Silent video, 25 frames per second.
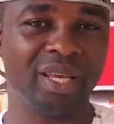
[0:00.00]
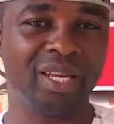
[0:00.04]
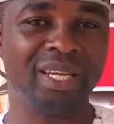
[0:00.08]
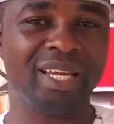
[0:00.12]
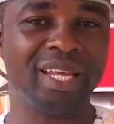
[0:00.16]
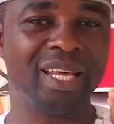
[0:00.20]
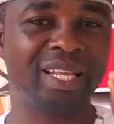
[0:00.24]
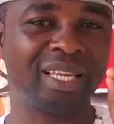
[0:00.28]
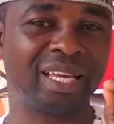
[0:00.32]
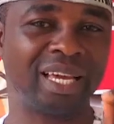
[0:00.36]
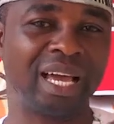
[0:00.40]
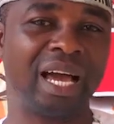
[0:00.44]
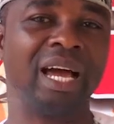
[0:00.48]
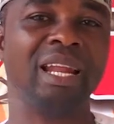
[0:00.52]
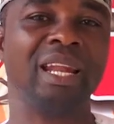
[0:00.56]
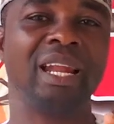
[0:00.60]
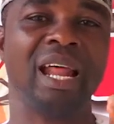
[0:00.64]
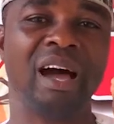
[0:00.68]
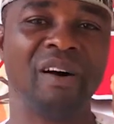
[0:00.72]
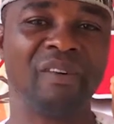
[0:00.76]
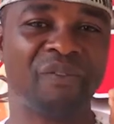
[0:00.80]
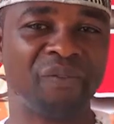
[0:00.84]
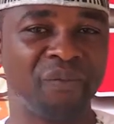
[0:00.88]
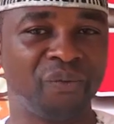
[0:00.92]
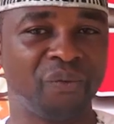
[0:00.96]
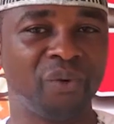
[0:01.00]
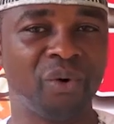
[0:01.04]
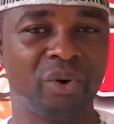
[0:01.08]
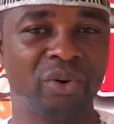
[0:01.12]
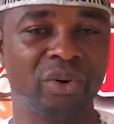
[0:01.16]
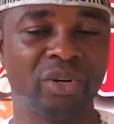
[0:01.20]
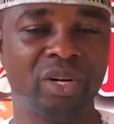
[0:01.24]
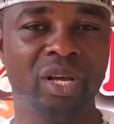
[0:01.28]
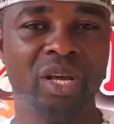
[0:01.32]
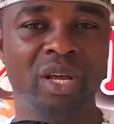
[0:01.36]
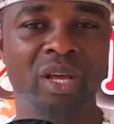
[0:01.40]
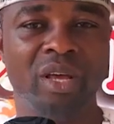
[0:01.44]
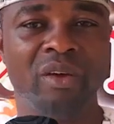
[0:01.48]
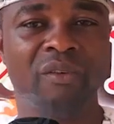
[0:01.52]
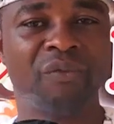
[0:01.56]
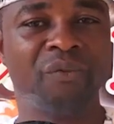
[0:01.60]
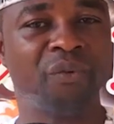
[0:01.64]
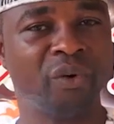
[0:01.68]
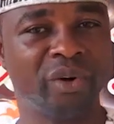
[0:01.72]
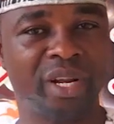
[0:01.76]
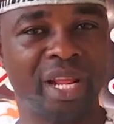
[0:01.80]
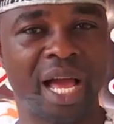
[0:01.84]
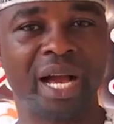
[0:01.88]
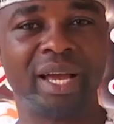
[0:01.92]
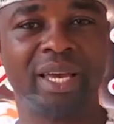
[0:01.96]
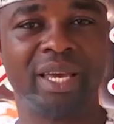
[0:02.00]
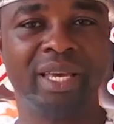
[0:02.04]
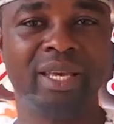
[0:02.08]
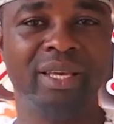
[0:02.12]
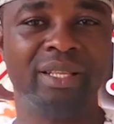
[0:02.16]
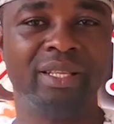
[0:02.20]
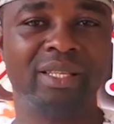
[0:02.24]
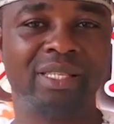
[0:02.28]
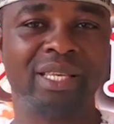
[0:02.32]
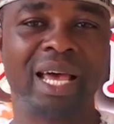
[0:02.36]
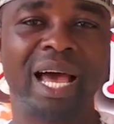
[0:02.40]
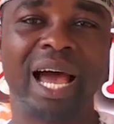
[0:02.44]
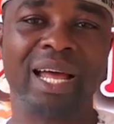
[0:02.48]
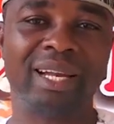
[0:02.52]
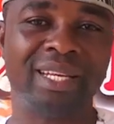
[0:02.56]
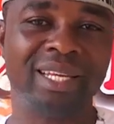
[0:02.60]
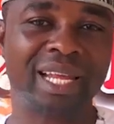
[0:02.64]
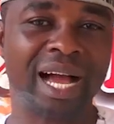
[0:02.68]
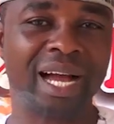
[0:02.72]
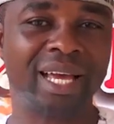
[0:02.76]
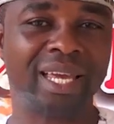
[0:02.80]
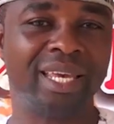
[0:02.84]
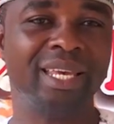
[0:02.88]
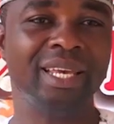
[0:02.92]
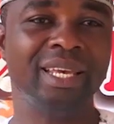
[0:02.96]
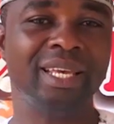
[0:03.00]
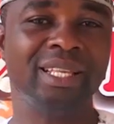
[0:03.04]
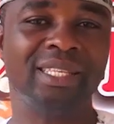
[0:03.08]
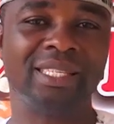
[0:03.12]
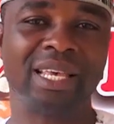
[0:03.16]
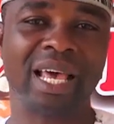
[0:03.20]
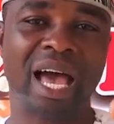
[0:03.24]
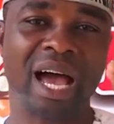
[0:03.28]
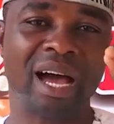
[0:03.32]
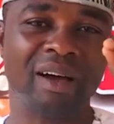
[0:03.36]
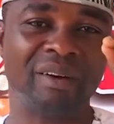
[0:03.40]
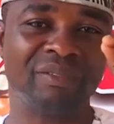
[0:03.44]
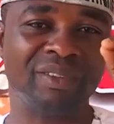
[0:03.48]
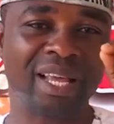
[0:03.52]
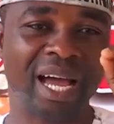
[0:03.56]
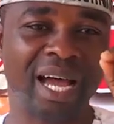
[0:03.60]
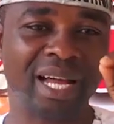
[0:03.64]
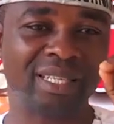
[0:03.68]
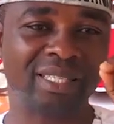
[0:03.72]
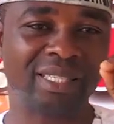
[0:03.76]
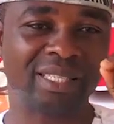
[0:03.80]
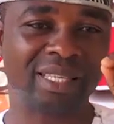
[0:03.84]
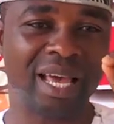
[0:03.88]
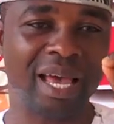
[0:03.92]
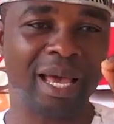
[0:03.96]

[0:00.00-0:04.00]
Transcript: they can't afford for their kids, and their kids have that